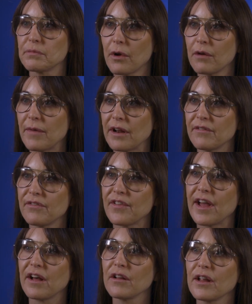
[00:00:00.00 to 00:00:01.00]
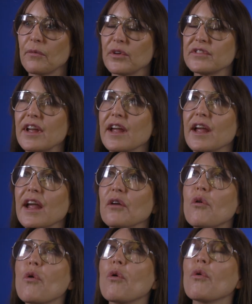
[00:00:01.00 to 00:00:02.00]
Tamara Mellon fail was
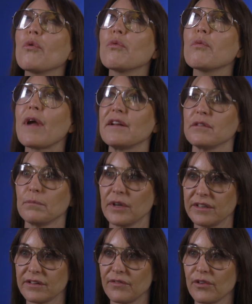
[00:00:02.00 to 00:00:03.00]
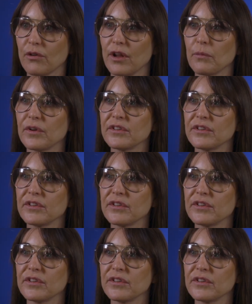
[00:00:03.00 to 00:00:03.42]
incredibly difficult. It